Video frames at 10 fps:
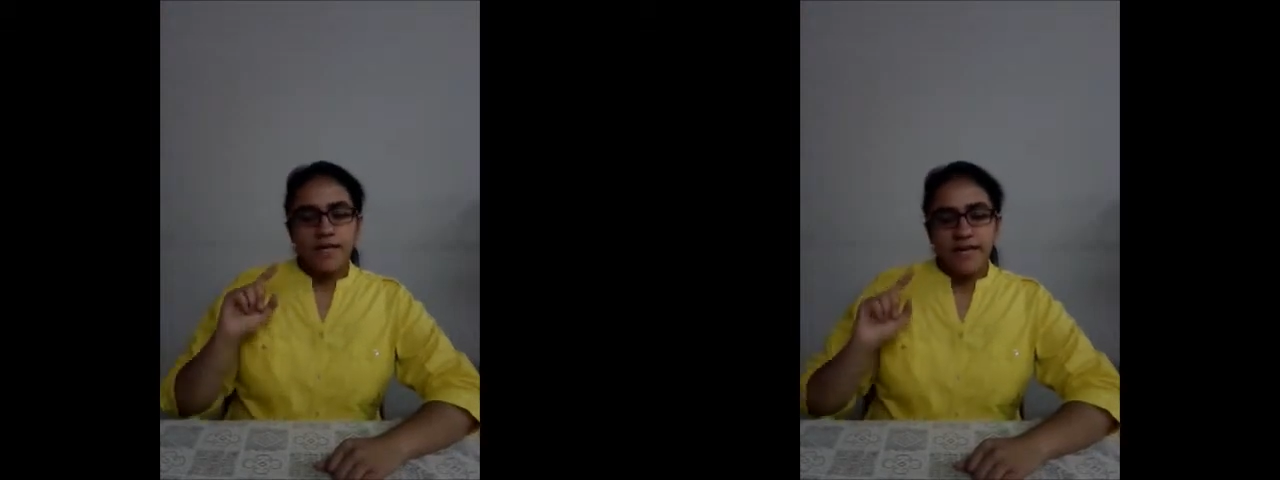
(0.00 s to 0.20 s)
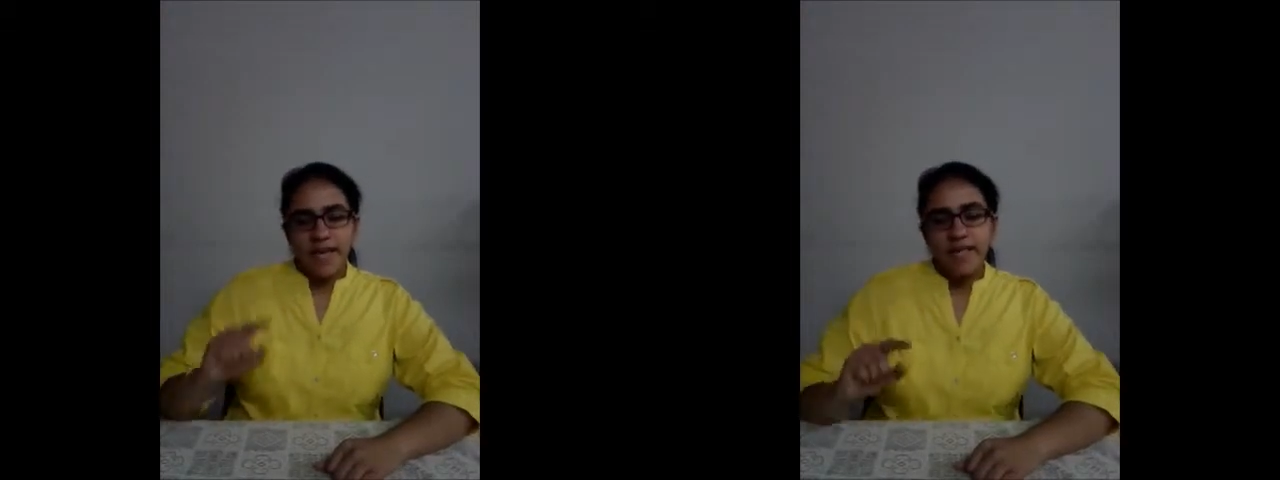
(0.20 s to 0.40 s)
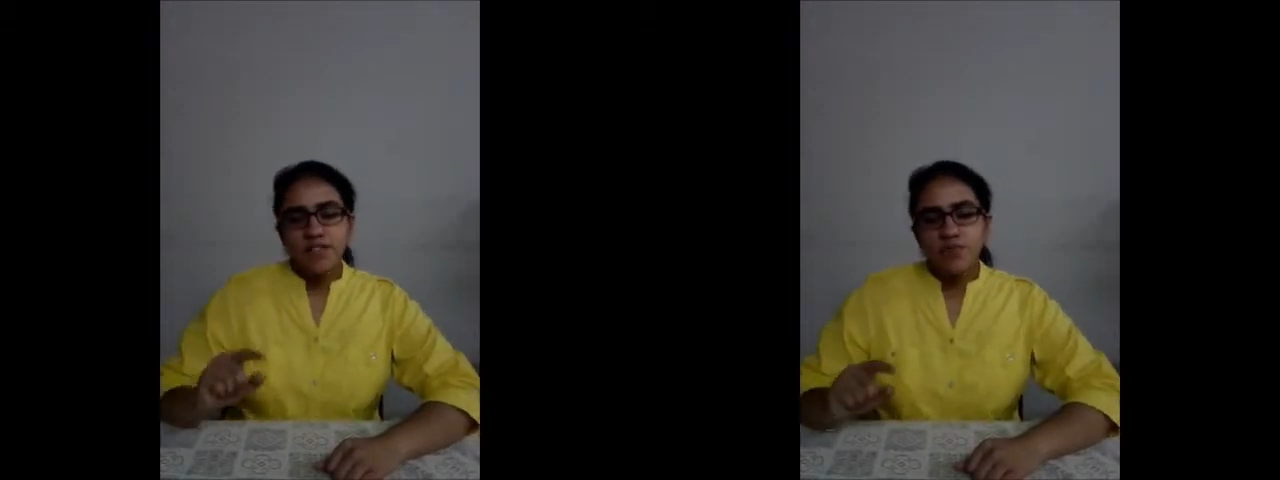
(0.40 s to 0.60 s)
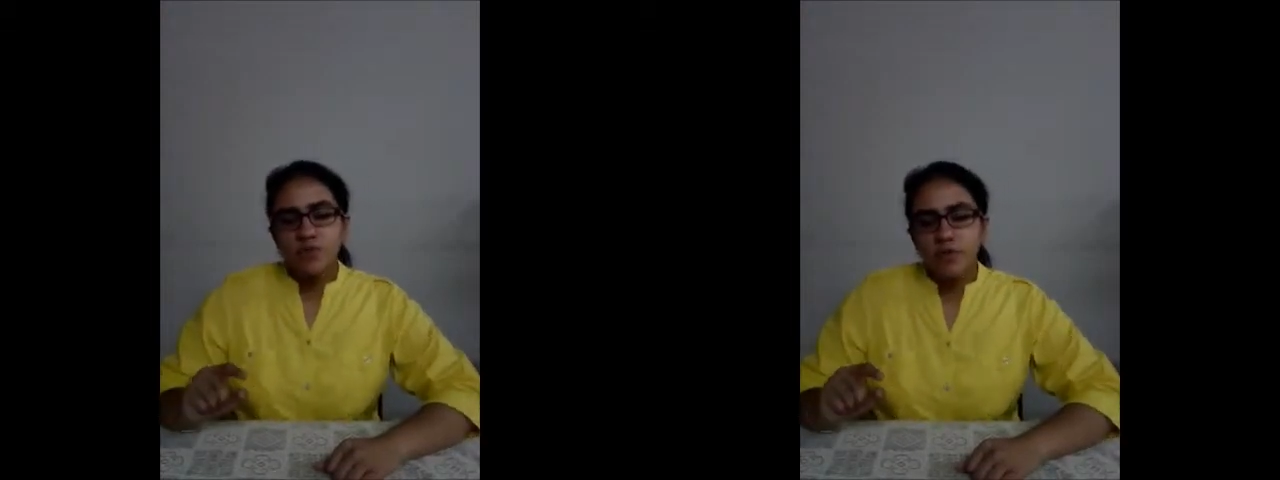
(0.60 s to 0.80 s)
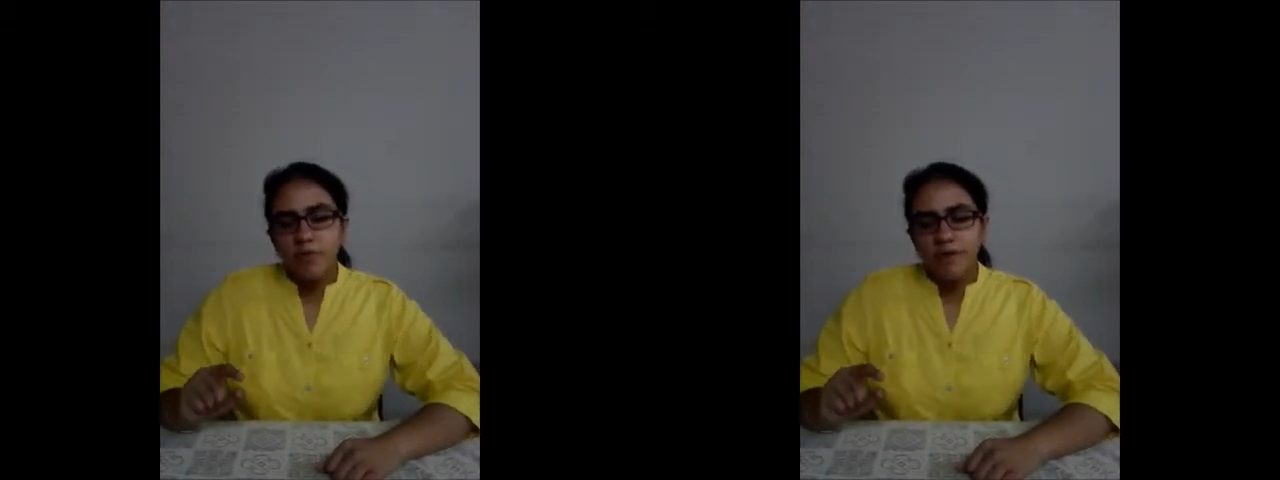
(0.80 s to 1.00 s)
Next
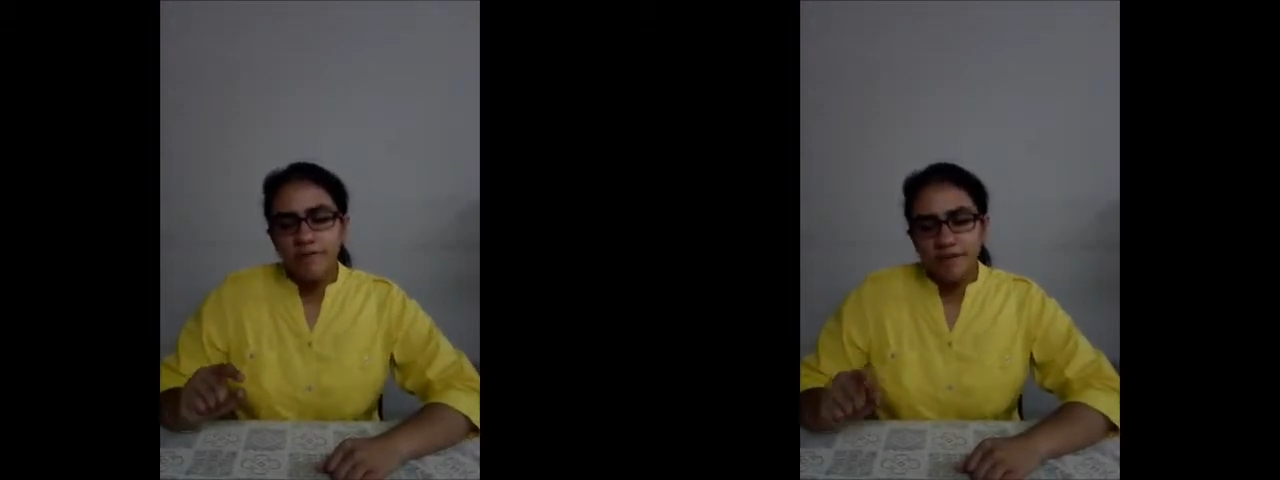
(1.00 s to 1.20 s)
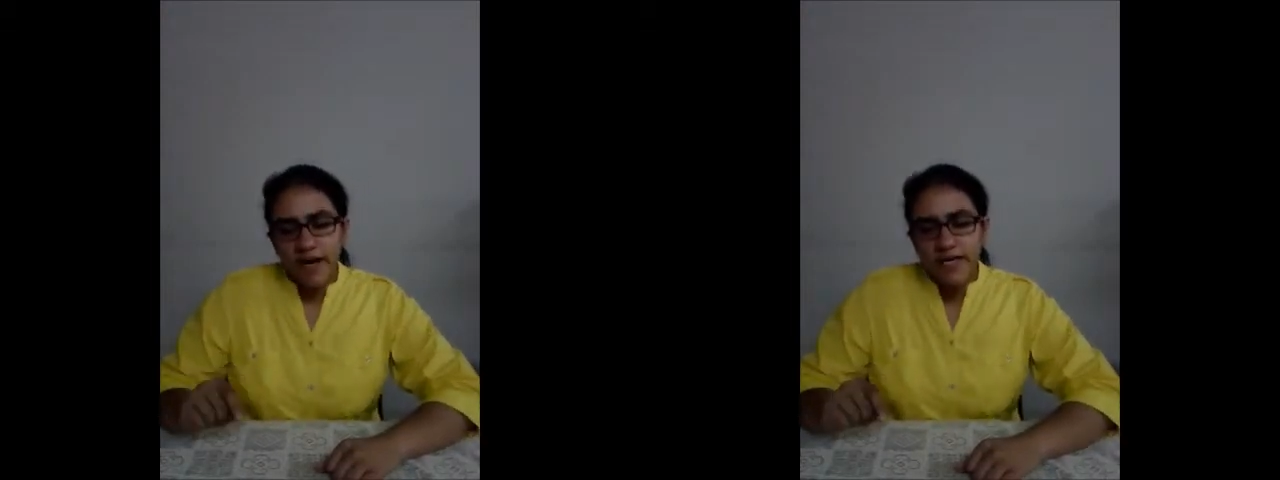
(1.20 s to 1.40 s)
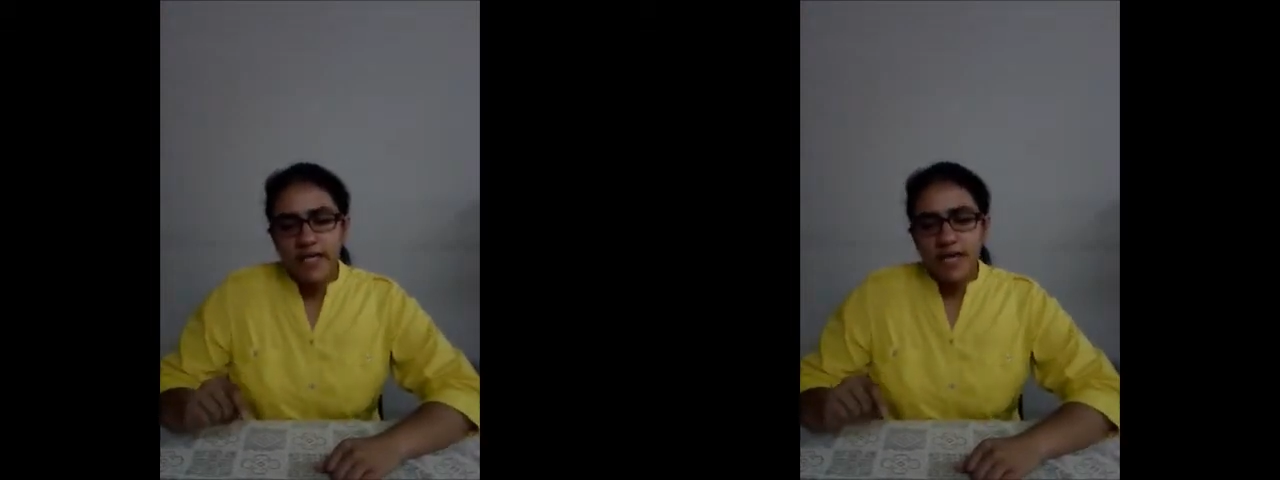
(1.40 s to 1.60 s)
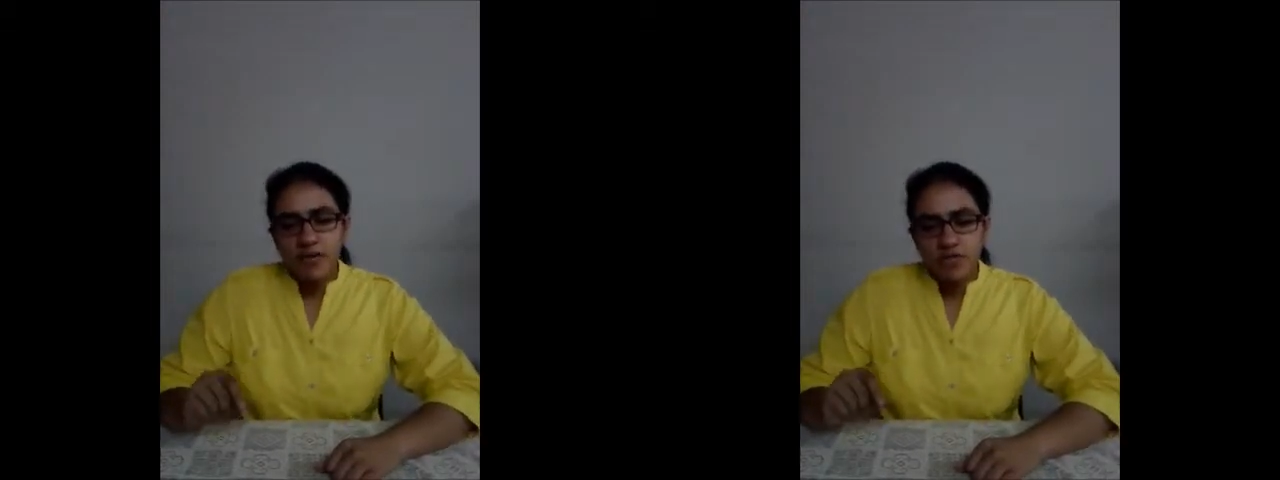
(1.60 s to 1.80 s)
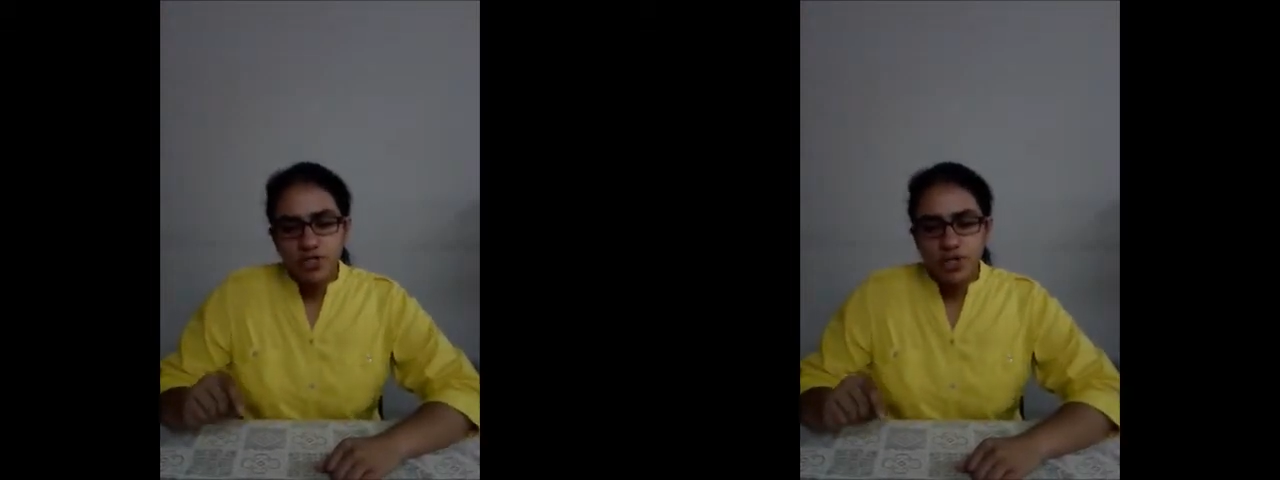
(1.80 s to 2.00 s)
would be finding
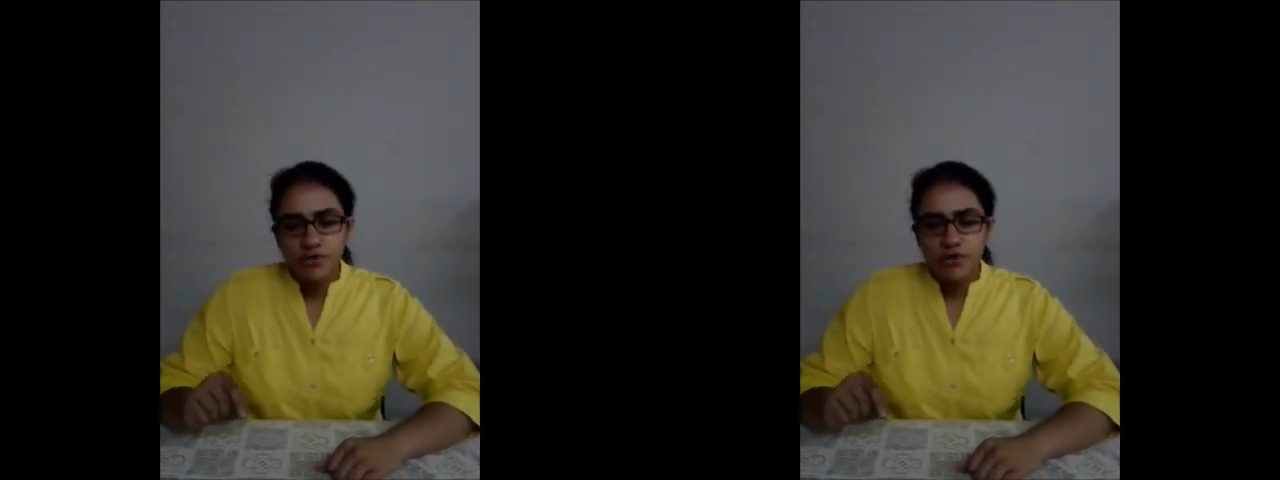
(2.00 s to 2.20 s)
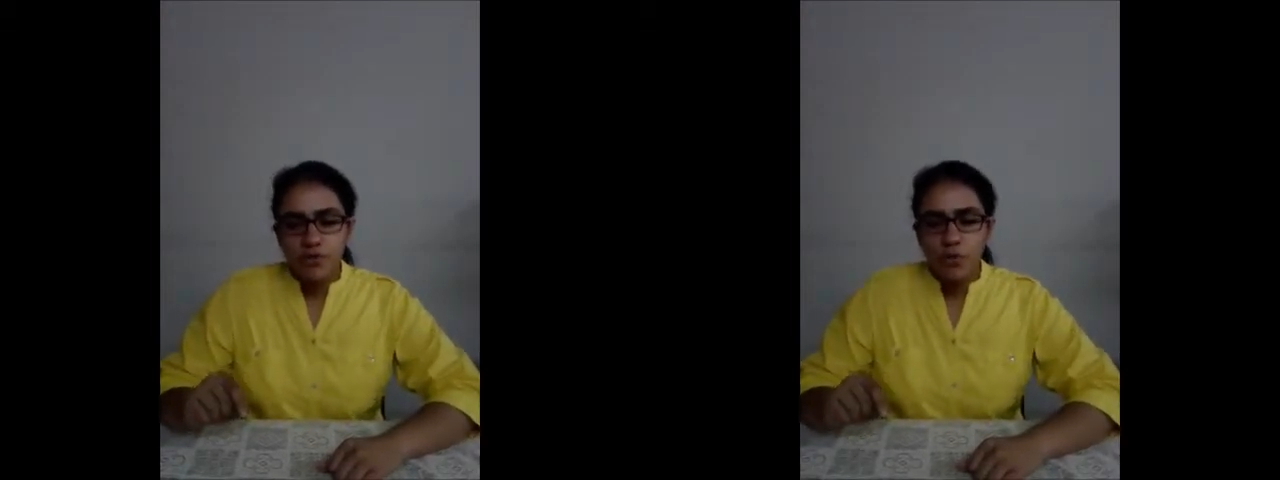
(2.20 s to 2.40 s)
out children